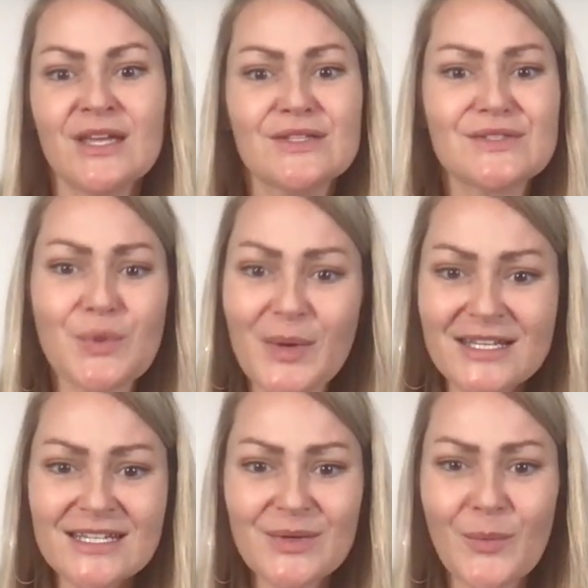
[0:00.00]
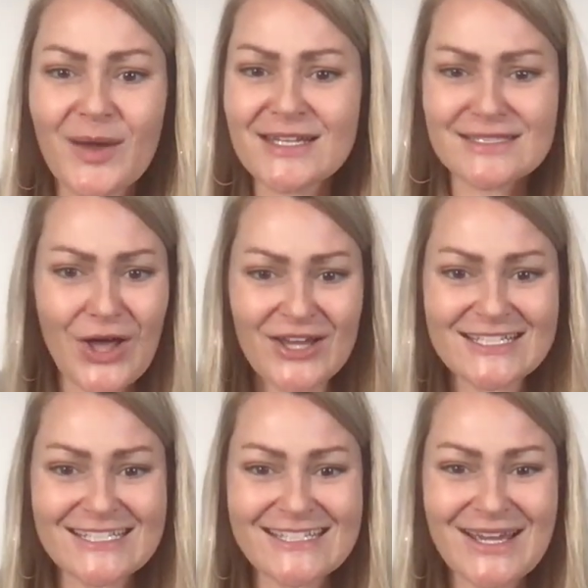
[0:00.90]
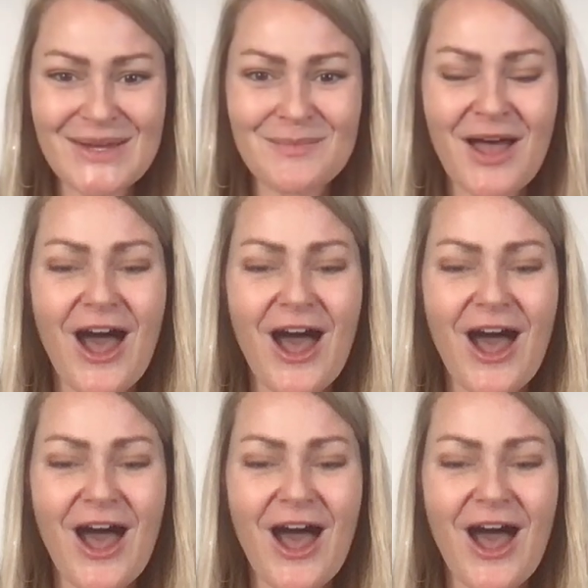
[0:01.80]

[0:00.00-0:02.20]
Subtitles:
So what is autism?